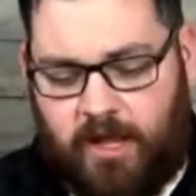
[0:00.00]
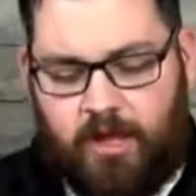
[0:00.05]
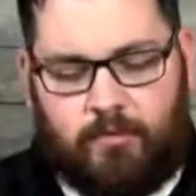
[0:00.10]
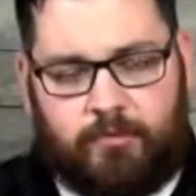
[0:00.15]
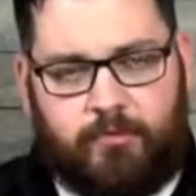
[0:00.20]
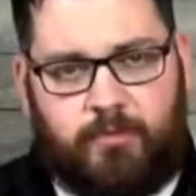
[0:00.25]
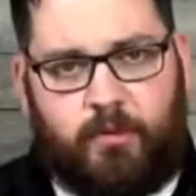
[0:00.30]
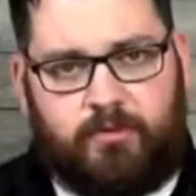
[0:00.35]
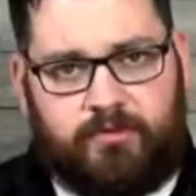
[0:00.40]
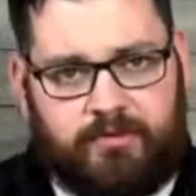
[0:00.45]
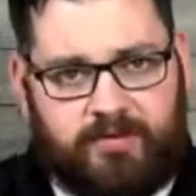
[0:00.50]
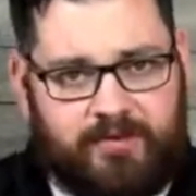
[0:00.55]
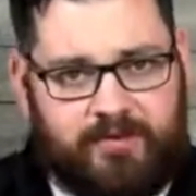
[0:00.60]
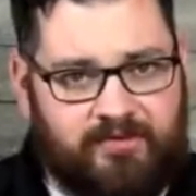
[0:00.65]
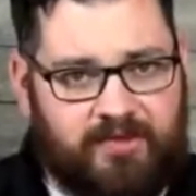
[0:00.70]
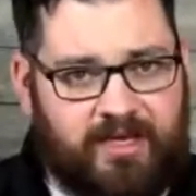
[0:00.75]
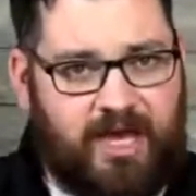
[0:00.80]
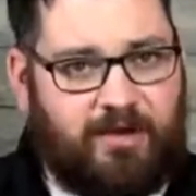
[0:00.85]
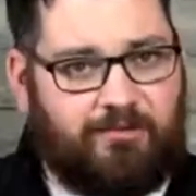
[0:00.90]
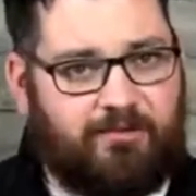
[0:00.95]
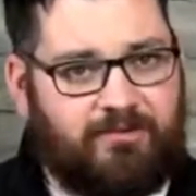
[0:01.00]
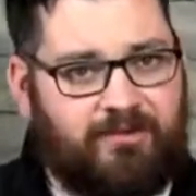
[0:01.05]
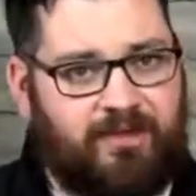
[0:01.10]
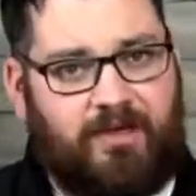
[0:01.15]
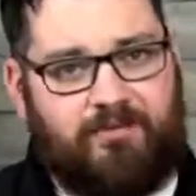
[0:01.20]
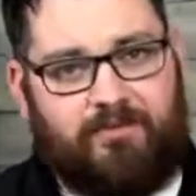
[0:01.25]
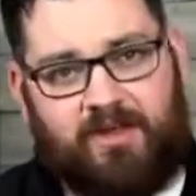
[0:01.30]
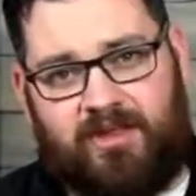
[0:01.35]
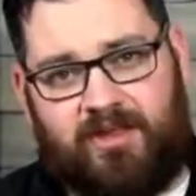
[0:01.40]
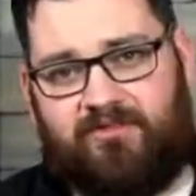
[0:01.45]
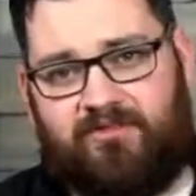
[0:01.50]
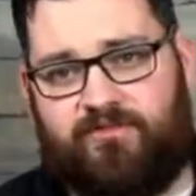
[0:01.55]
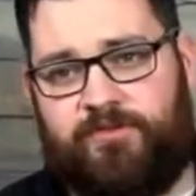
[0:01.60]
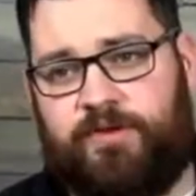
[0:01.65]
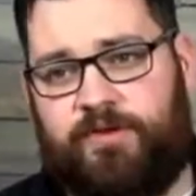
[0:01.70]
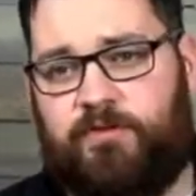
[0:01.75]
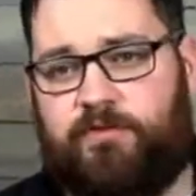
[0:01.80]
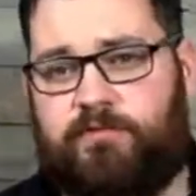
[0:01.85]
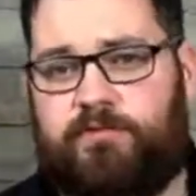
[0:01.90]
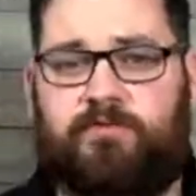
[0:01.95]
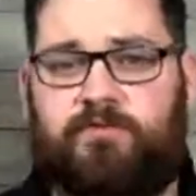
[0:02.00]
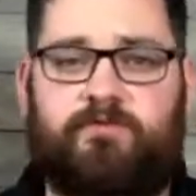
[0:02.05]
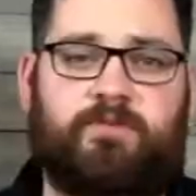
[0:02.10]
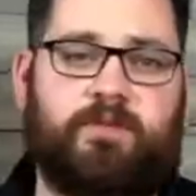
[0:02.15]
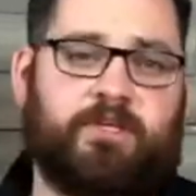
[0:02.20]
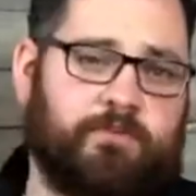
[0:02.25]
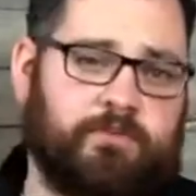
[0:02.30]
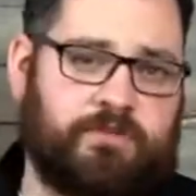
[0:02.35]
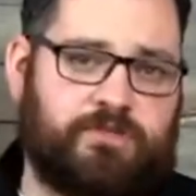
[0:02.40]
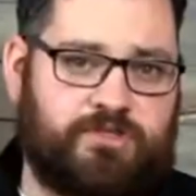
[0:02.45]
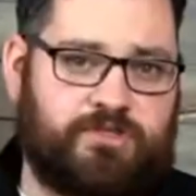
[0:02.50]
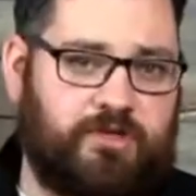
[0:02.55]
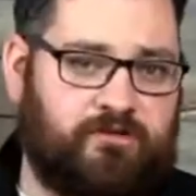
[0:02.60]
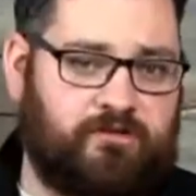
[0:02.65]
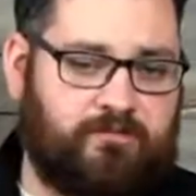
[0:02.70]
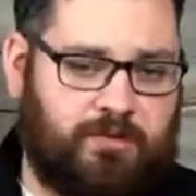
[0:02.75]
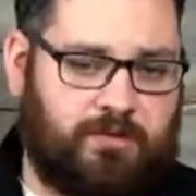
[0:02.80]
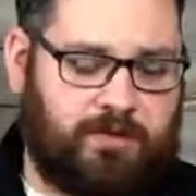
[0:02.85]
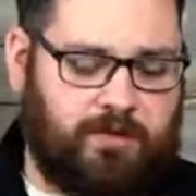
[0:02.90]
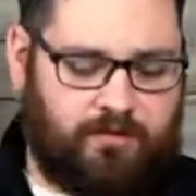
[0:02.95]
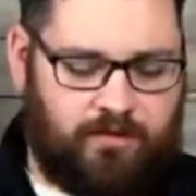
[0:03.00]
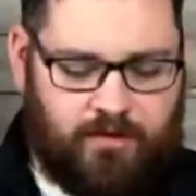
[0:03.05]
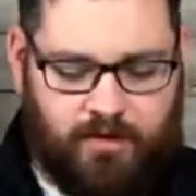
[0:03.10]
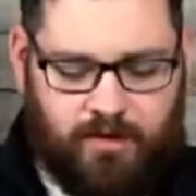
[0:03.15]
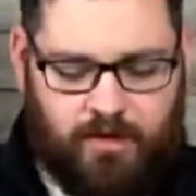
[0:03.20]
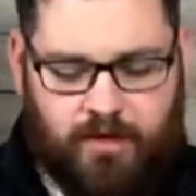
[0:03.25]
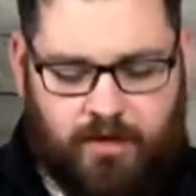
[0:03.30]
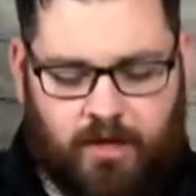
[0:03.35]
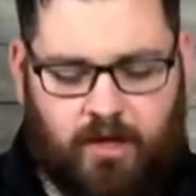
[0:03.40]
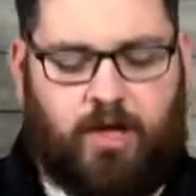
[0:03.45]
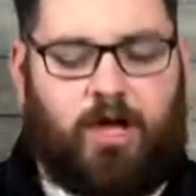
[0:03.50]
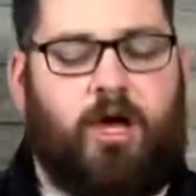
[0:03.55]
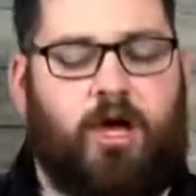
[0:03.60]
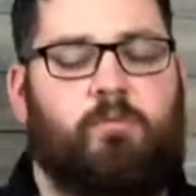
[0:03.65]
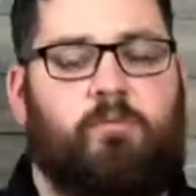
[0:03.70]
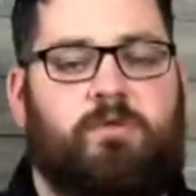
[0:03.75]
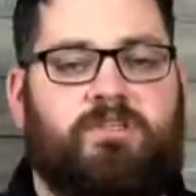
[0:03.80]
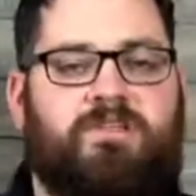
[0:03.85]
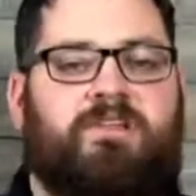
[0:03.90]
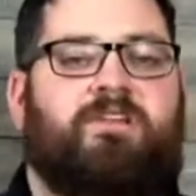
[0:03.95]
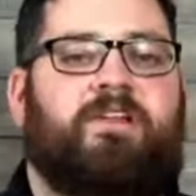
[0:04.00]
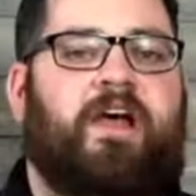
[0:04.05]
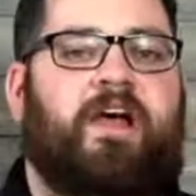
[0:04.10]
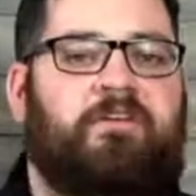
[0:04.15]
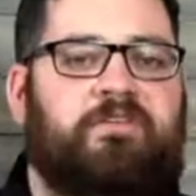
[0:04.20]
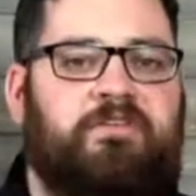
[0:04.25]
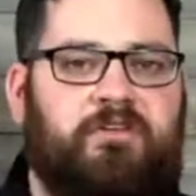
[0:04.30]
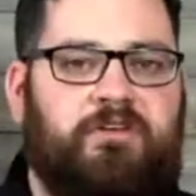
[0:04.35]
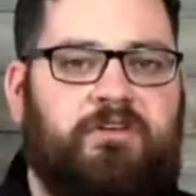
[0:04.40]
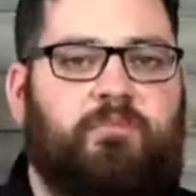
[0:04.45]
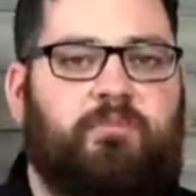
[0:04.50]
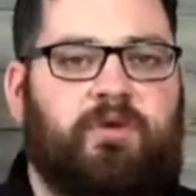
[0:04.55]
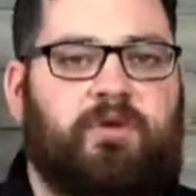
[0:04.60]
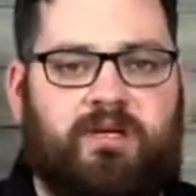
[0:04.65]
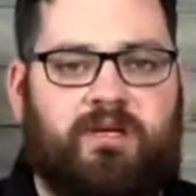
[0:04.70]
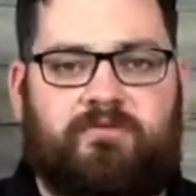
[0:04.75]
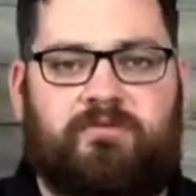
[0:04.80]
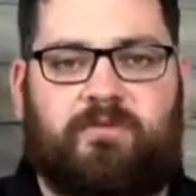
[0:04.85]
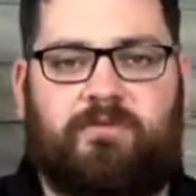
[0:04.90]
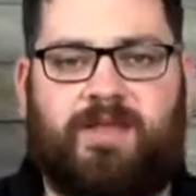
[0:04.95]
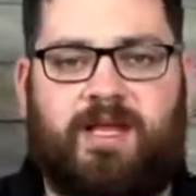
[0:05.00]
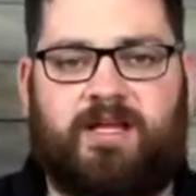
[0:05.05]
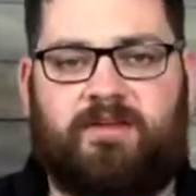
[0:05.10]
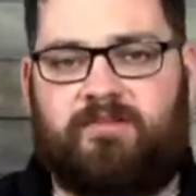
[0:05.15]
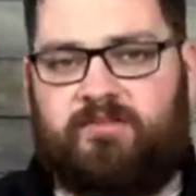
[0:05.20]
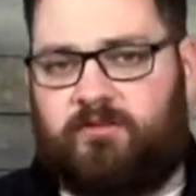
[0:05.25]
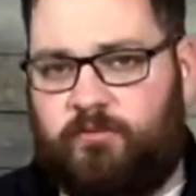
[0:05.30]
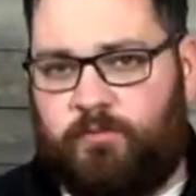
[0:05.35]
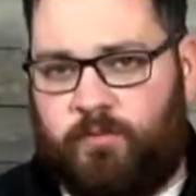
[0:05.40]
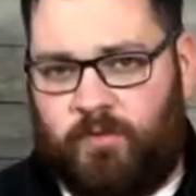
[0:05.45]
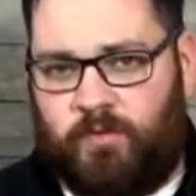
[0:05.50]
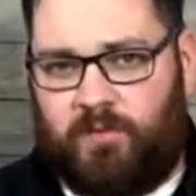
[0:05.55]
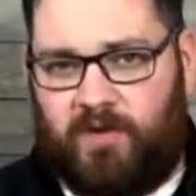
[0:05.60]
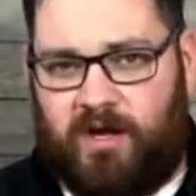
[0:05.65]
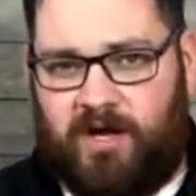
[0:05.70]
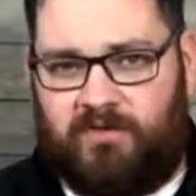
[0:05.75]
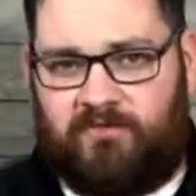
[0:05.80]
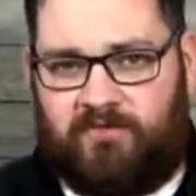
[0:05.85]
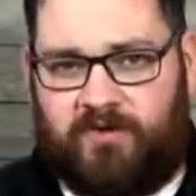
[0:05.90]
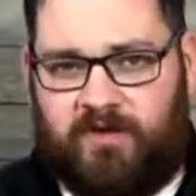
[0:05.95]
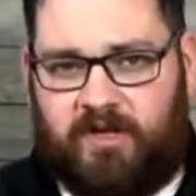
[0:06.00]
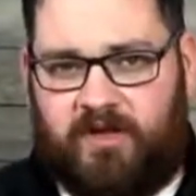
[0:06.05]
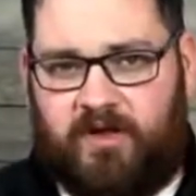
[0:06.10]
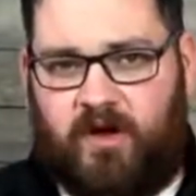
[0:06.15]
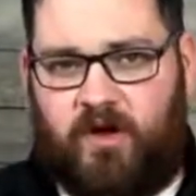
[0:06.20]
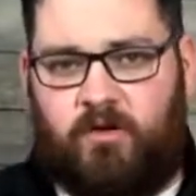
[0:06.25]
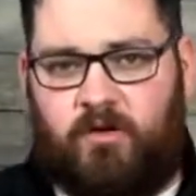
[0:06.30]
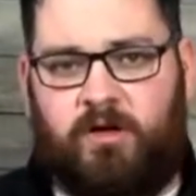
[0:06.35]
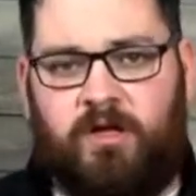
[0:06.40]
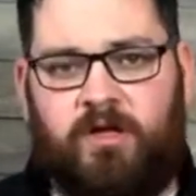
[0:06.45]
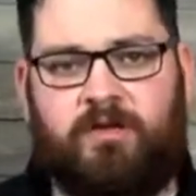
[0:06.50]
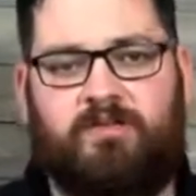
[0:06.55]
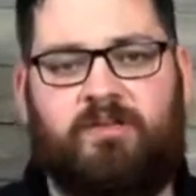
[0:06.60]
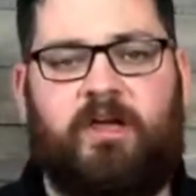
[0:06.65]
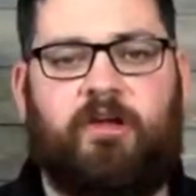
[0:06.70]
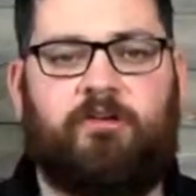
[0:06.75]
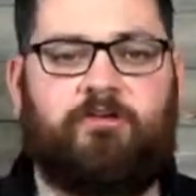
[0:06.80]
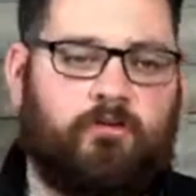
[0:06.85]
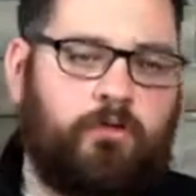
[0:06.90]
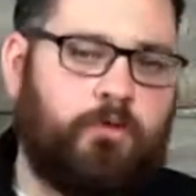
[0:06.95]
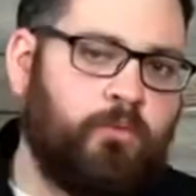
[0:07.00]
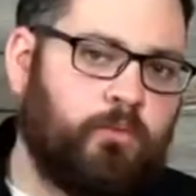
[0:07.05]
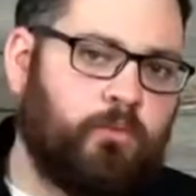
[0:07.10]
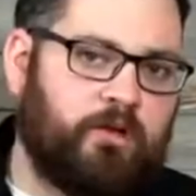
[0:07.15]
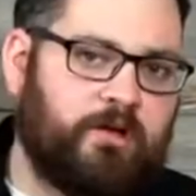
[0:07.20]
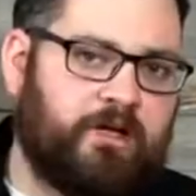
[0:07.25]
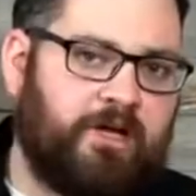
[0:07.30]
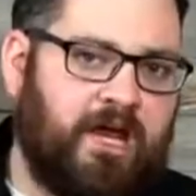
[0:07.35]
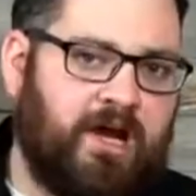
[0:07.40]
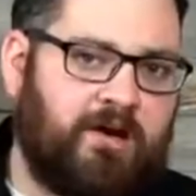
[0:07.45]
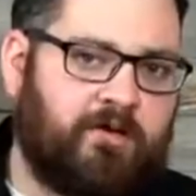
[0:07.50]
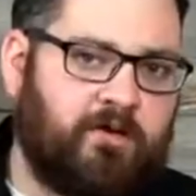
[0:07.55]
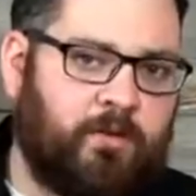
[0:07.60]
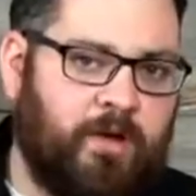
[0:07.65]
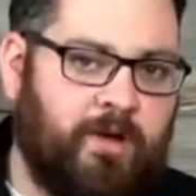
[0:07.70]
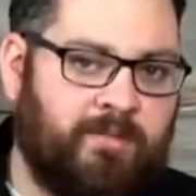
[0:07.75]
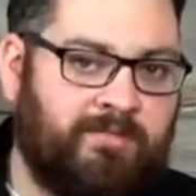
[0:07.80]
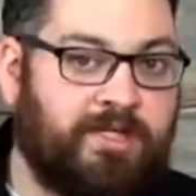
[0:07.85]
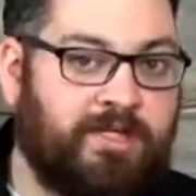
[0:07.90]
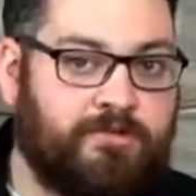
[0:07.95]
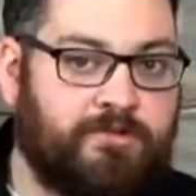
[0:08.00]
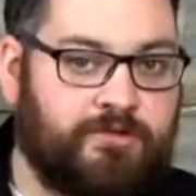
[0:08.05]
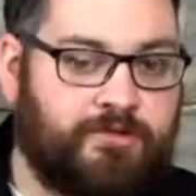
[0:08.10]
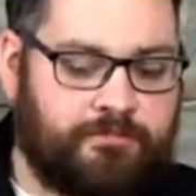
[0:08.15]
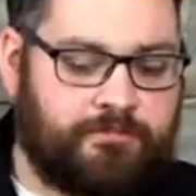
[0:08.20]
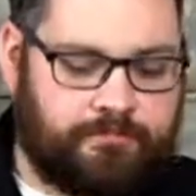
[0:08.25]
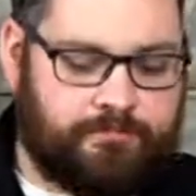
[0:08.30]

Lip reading: Both of these cameras have a field of view adjustment, which allows you to bring it from that super wide video down to a more narrow image.